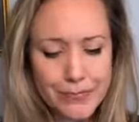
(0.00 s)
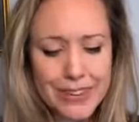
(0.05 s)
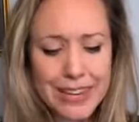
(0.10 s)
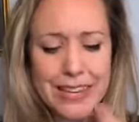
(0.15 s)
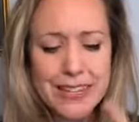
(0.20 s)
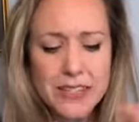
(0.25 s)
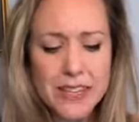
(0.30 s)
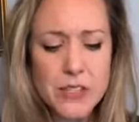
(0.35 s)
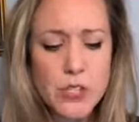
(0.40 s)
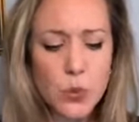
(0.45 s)

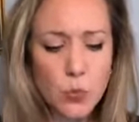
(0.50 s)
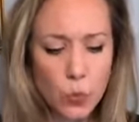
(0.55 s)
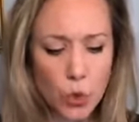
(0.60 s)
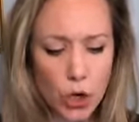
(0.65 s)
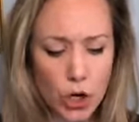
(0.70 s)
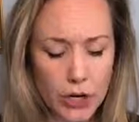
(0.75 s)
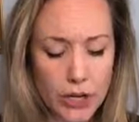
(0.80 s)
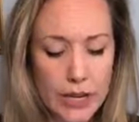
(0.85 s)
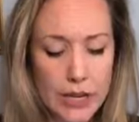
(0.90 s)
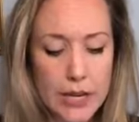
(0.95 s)
it doesn't
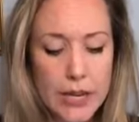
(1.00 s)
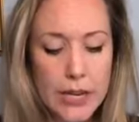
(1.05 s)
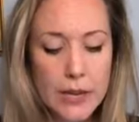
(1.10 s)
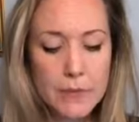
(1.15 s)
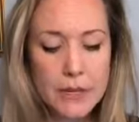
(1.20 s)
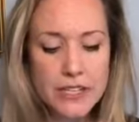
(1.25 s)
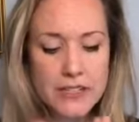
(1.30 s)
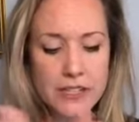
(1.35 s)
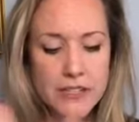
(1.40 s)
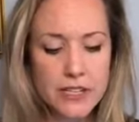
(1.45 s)
work
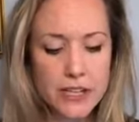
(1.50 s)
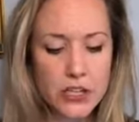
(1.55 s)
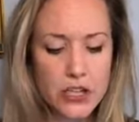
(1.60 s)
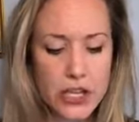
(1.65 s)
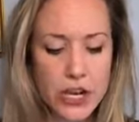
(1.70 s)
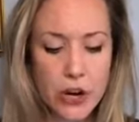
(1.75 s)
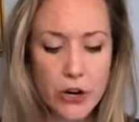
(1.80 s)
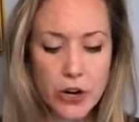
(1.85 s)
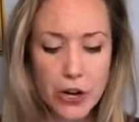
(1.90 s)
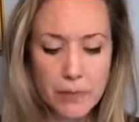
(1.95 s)
because as i
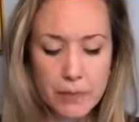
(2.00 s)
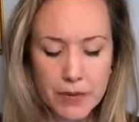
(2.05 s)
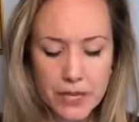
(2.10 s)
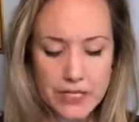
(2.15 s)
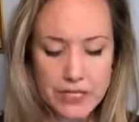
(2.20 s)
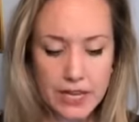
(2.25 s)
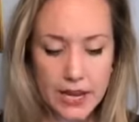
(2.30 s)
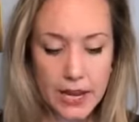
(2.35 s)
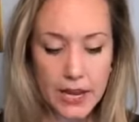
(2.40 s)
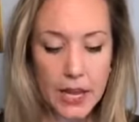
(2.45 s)
shared on
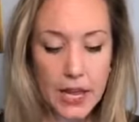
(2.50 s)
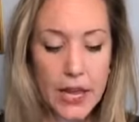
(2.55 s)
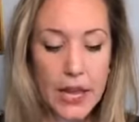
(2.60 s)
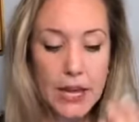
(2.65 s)
monday